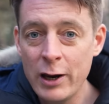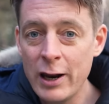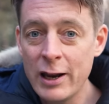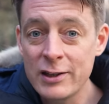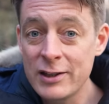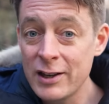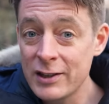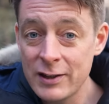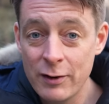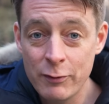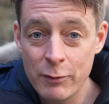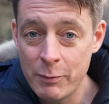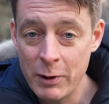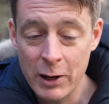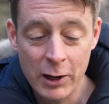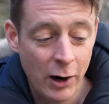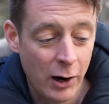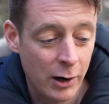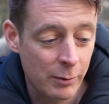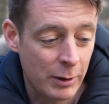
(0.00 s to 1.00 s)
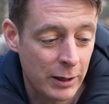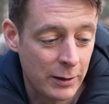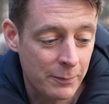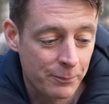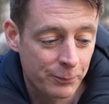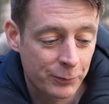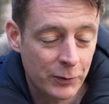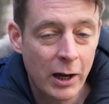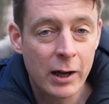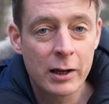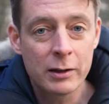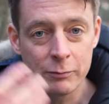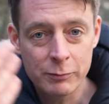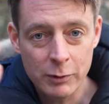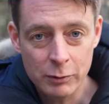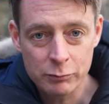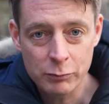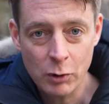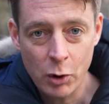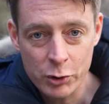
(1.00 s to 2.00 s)
and doesn't have a big army. I
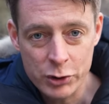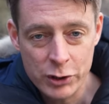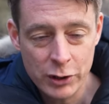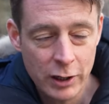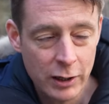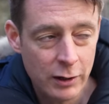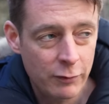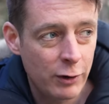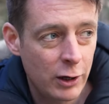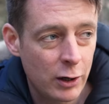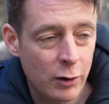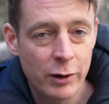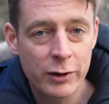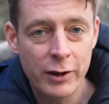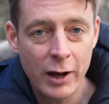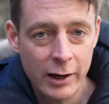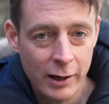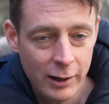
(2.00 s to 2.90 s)
also did a video on that.